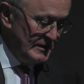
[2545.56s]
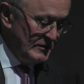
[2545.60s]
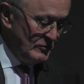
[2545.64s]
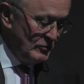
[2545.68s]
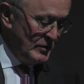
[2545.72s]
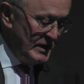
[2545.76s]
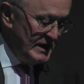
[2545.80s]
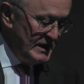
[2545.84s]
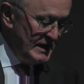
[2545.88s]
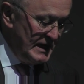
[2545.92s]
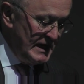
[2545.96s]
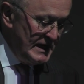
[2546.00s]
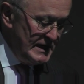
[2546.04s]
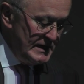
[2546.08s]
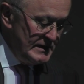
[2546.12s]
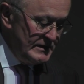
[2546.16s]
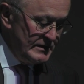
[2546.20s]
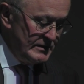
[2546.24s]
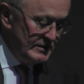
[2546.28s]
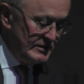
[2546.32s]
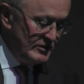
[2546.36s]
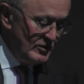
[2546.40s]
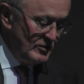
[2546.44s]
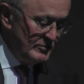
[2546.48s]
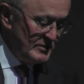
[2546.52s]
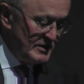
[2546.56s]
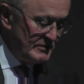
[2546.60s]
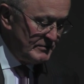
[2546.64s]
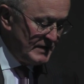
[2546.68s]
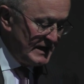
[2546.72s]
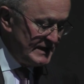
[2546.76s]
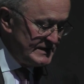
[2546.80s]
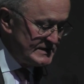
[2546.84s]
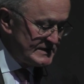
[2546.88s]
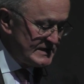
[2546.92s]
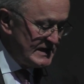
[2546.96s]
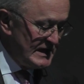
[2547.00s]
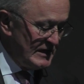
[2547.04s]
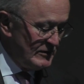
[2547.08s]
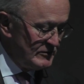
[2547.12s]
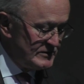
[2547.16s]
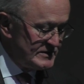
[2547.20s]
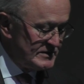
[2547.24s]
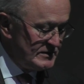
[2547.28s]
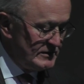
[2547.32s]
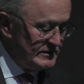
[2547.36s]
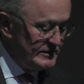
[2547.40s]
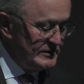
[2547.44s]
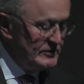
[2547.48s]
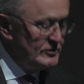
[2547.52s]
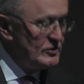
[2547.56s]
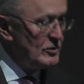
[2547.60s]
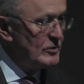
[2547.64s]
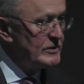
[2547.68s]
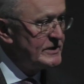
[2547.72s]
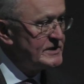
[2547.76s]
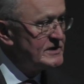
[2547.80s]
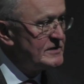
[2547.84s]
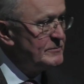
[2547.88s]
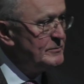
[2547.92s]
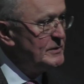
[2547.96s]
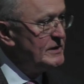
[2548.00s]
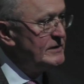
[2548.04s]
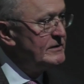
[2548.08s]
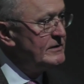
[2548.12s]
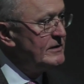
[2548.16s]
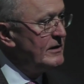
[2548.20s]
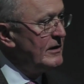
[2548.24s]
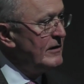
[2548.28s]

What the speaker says: We need Human Rights Council endorsement